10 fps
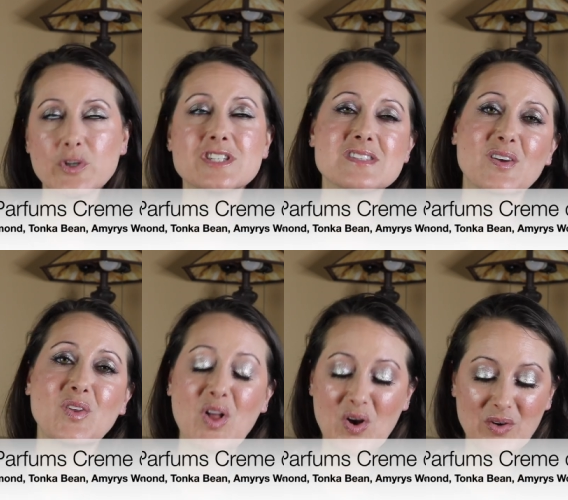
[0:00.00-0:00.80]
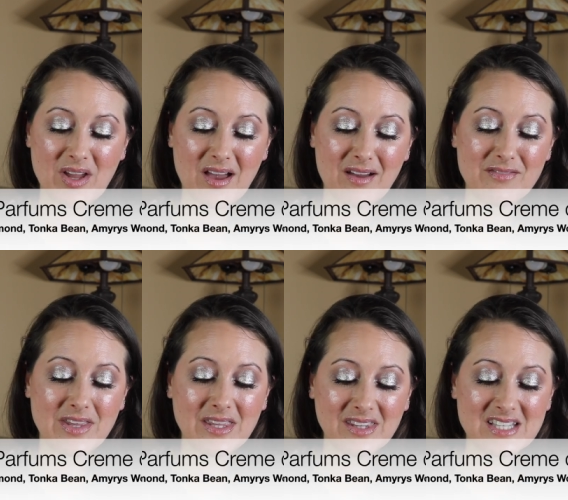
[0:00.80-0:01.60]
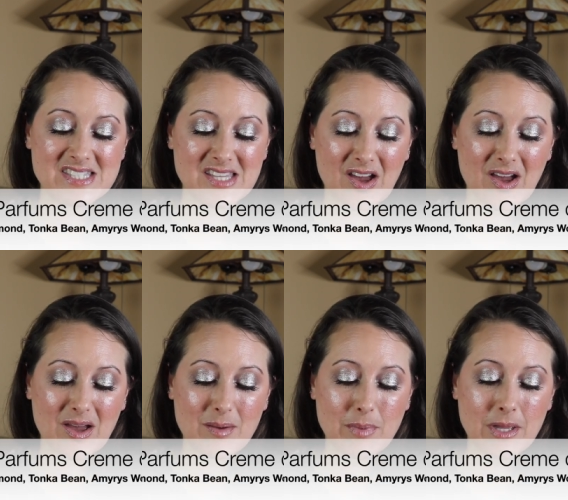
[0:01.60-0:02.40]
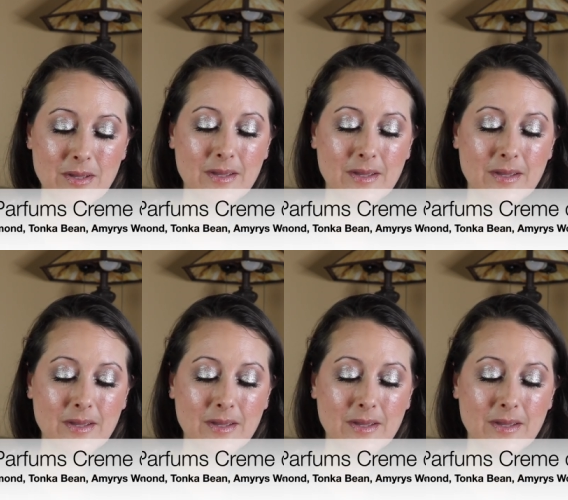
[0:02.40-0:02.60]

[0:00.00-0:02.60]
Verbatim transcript: which is a clone of Elisab,